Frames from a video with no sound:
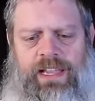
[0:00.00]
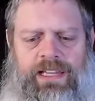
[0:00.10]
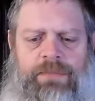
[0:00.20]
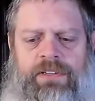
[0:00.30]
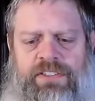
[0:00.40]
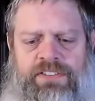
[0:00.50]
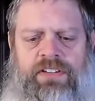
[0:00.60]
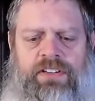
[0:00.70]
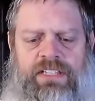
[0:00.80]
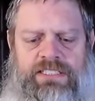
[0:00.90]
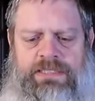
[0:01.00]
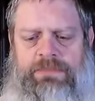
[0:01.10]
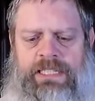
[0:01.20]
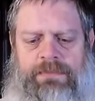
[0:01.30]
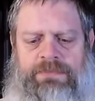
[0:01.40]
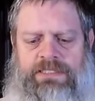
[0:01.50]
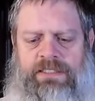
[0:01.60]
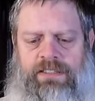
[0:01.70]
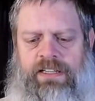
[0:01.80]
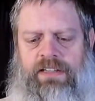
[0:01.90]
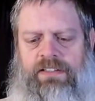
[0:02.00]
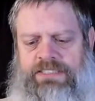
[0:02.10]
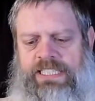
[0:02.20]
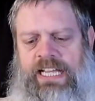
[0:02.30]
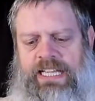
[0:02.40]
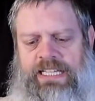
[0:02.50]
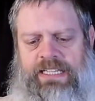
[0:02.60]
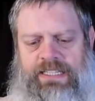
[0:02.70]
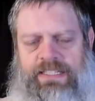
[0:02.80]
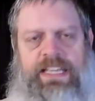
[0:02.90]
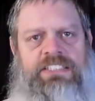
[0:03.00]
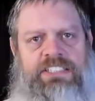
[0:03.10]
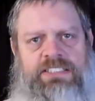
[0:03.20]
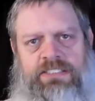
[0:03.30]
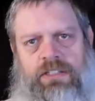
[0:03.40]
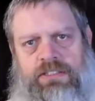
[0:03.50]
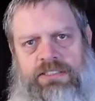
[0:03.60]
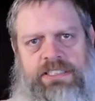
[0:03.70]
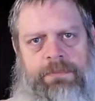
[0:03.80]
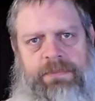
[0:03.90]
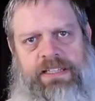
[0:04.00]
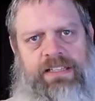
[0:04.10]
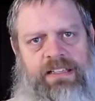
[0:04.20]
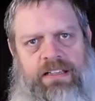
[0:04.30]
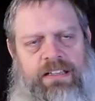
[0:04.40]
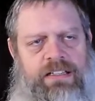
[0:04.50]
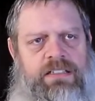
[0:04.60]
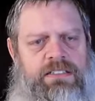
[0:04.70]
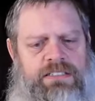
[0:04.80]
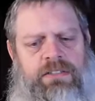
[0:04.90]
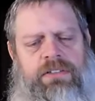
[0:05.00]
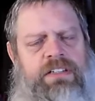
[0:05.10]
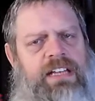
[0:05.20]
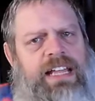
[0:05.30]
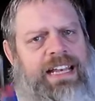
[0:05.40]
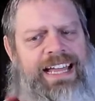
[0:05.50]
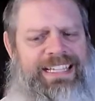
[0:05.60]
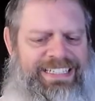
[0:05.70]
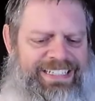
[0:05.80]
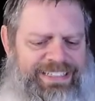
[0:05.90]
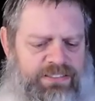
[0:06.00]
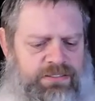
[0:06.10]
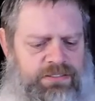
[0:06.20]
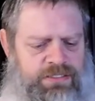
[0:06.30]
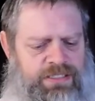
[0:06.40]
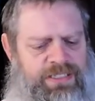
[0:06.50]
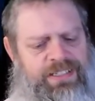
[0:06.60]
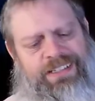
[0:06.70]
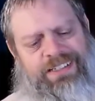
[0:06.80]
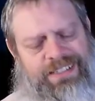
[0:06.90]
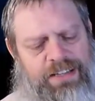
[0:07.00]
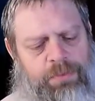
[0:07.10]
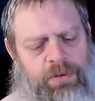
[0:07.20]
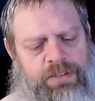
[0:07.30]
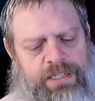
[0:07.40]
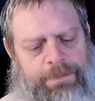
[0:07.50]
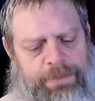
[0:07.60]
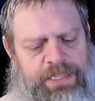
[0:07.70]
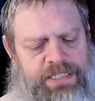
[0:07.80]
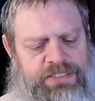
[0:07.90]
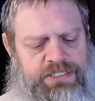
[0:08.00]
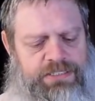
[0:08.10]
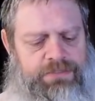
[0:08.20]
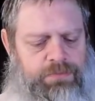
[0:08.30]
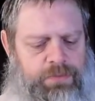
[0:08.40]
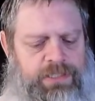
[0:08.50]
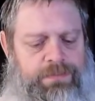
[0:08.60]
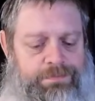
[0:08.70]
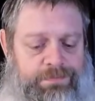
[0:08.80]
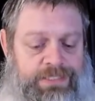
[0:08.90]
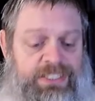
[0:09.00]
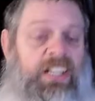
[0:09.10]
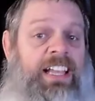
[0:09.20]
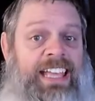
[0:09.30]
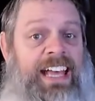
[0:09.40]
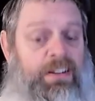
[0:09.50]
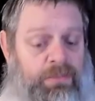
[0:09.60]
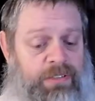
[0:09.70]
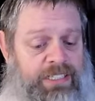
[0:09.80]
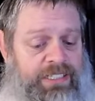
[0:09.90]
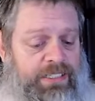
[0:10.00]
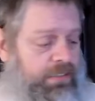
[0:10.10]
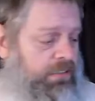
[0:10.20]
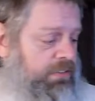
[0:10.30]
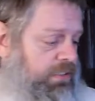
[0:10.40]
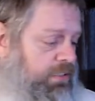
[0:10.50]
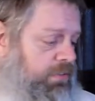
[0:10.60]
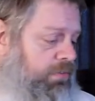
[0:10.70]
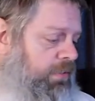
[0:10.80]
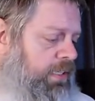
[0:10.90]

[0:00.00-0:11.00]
and then when you're turning, sometimes the other side catches on something. So they're not ideal. They work in a pinch, and well, that's all I got really. So